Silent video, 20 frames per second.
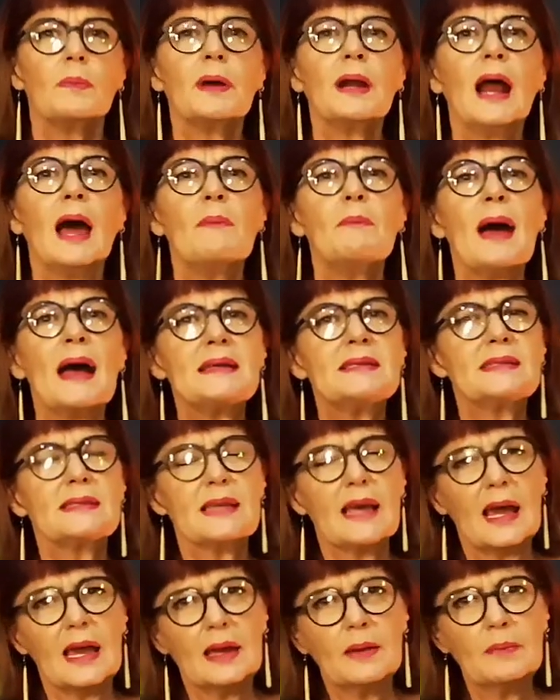But I must
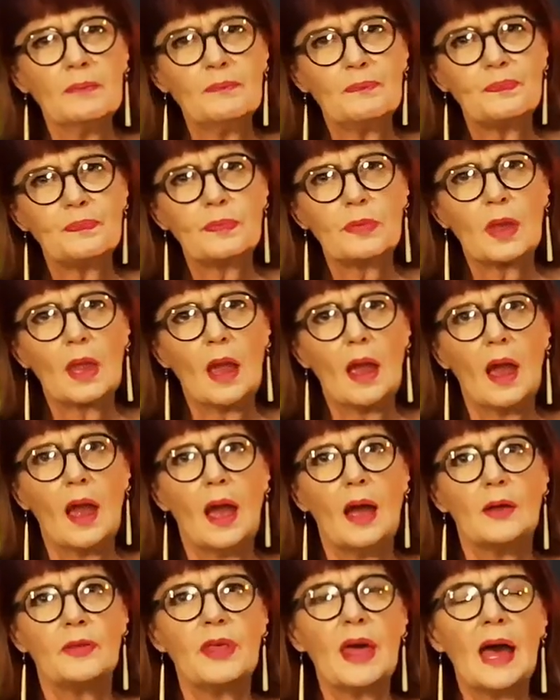say
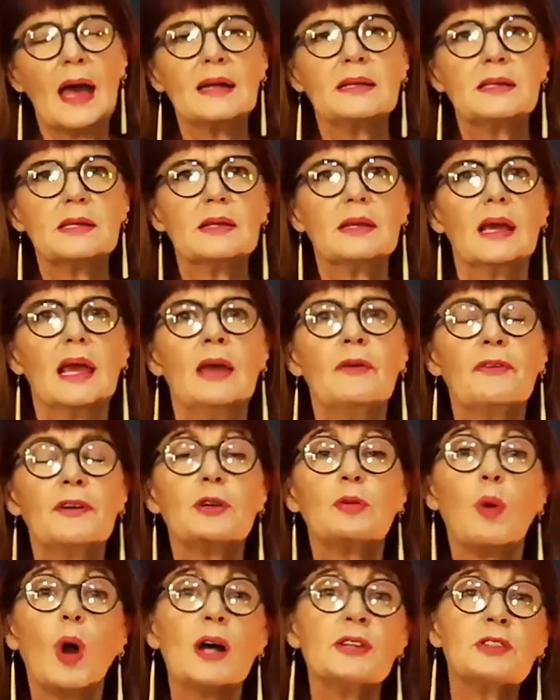that if
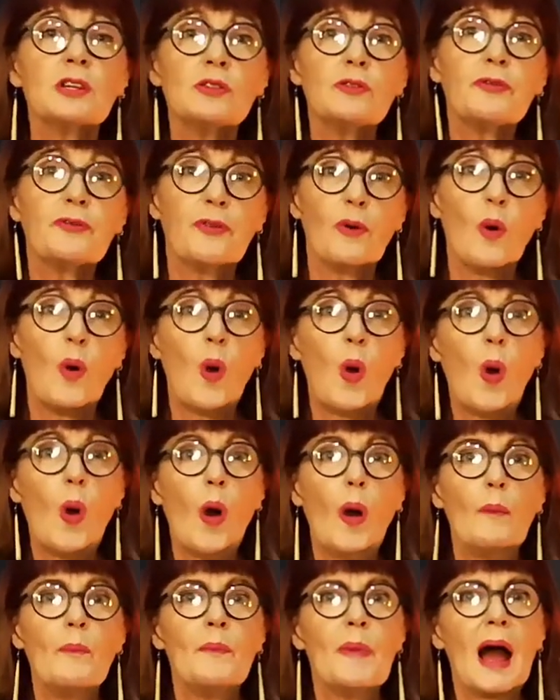it wasn't for
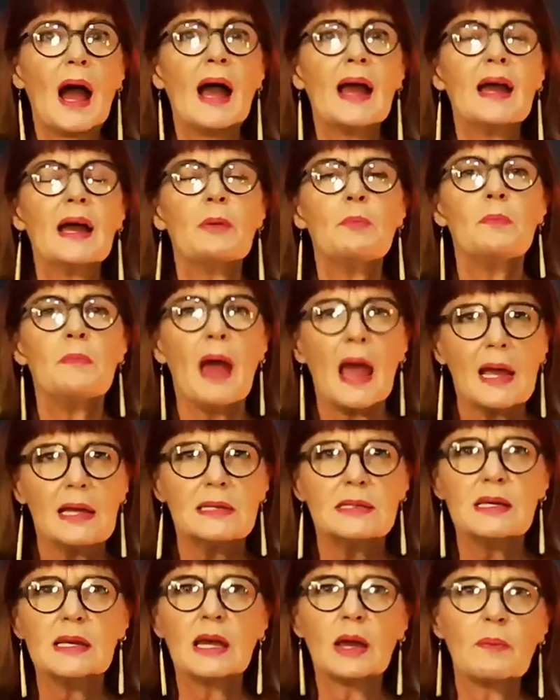my
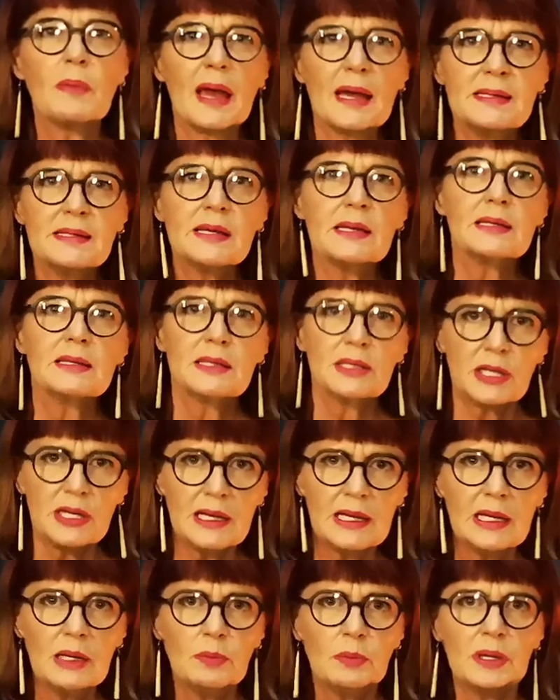amazing, amazing
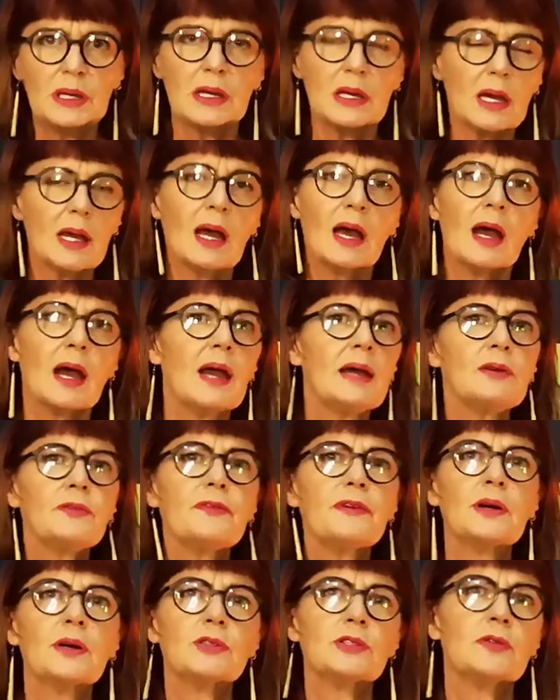team here at
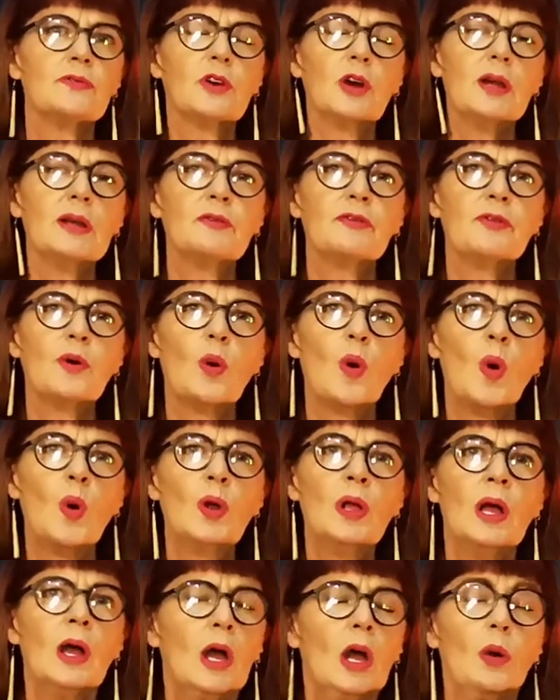Fields of Green for
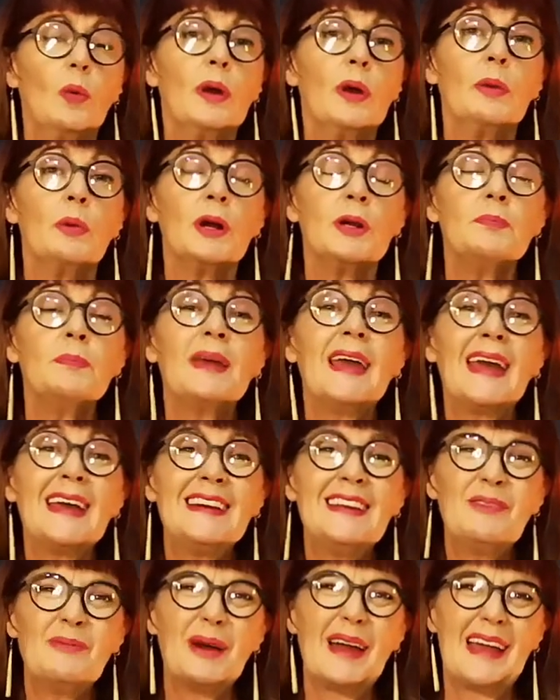All, we wouldn't be
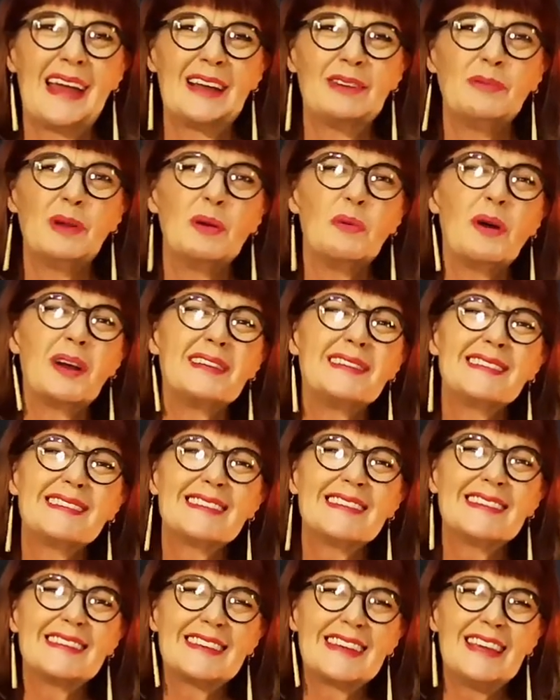anywhere and we
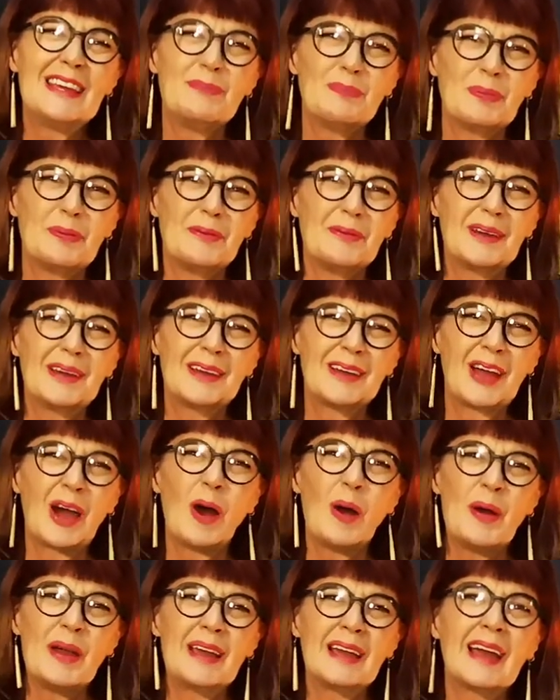wouldn't keep
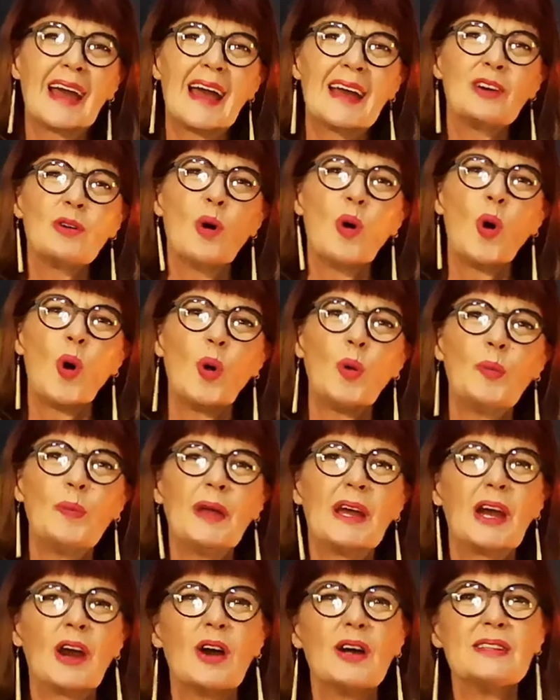going at all
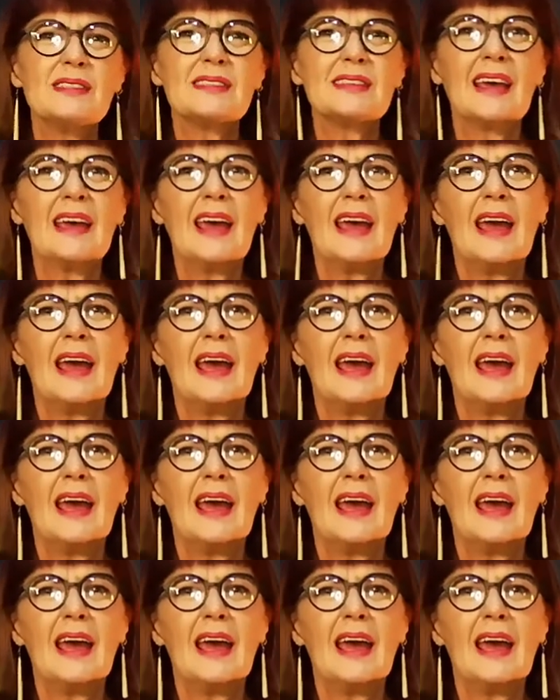because